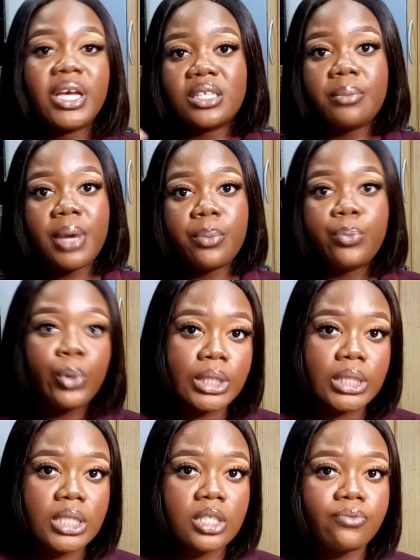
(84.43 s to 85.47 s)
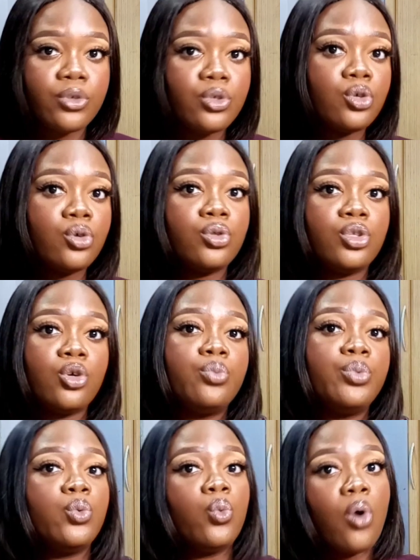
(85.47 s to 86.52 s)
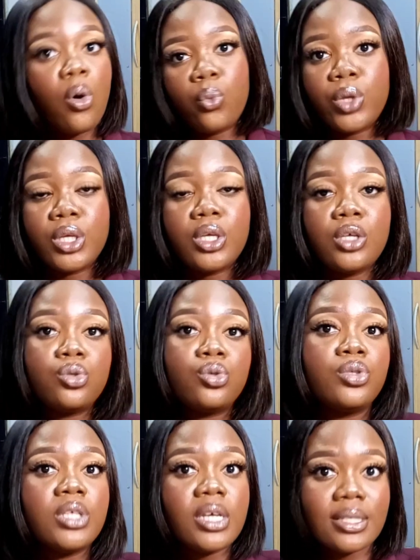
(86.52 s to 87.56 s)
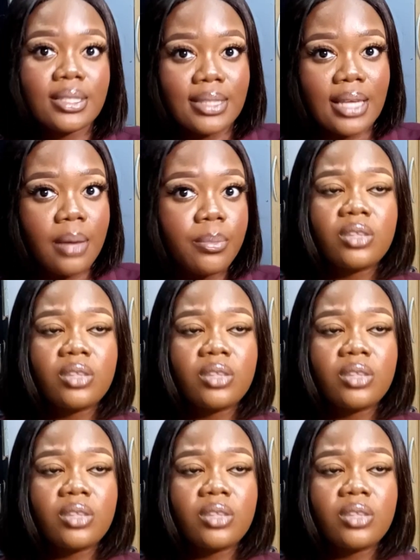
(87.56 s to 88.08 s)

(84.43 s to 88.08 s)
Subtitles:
By the time I post this video, there will be 1 week into the exam.